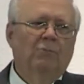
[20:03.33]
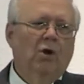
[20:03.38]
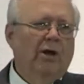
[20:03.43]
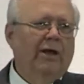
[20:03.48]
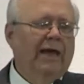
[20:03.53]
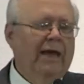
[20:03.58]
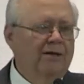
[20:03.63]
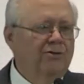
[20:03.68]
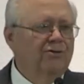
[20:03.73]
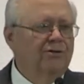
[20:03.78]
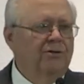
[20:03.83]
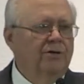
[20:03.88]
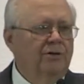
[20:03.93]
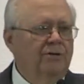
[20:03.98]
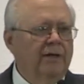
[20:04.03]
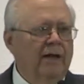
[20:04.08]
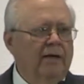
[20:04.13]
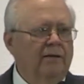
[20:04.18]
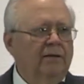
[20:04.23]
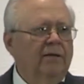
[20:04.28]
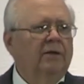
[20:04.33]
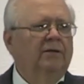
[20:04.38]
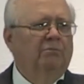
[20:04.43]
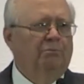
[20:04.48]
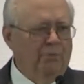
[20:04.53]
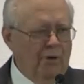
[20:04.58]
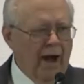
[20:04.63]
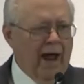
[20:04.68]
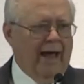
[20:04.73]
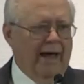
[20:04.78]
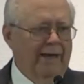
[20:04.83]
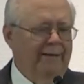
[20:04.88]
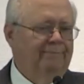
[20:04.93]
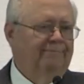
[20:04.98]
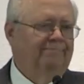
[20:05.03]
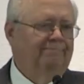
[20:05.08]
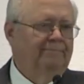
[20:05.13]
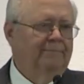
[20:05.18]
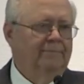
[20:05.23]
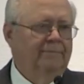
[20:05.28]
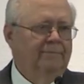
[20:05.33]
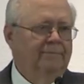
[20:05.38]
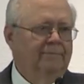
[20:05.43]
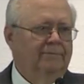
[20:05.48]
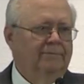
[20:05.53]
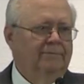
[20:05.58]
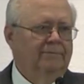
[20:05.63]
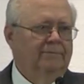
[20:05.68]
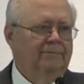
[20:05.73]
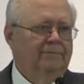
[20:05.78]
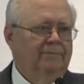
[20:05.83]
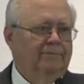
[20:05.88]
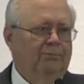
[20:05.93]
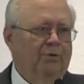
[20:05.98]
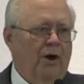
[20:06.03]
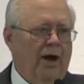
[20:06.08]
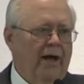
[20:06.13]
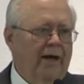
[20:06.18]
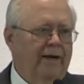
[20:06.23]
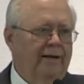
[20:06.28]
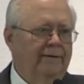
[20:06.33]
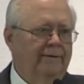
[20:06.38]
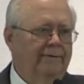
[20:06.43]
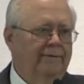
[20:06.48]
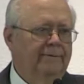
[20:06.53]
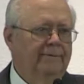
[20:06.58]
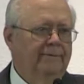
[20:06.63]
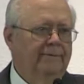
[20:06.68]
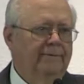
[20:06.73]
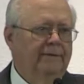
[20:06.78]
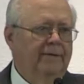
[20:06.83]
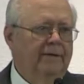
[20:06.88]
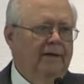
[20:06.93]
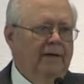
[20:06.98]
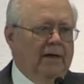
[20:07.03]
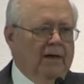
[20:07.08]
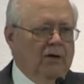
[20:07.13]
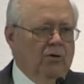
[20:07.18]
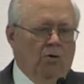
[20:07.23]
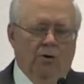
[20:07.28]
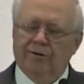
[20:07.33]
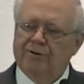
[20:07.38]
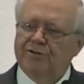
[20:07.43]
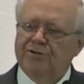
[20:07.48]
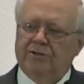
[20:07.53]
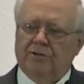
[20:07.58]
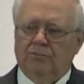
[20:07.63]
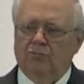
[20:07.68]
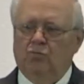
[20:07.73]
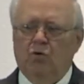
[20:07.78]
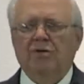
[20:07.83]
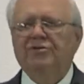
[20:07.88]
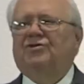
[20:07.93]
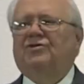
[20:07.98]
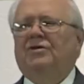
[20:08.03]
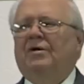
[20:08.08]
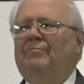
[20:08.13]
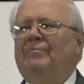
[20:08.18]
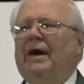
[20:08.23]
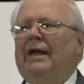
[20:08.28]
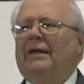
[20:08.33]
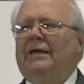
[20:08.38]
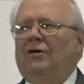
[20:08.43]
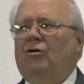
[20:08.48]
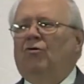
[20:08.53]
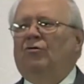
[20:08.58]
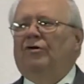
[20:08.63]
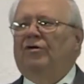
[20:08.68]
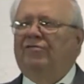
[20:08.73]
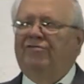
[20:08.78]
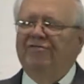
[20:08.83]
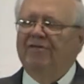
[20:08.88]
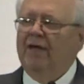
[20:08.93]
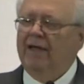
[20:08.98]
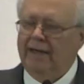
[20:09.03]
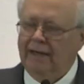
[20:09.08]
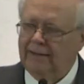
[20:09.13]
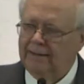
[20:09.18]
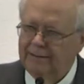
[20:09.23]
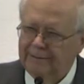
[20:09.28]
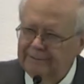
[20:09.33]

Why can't you do that? Pride. Pride. What is, what's somebody going to think?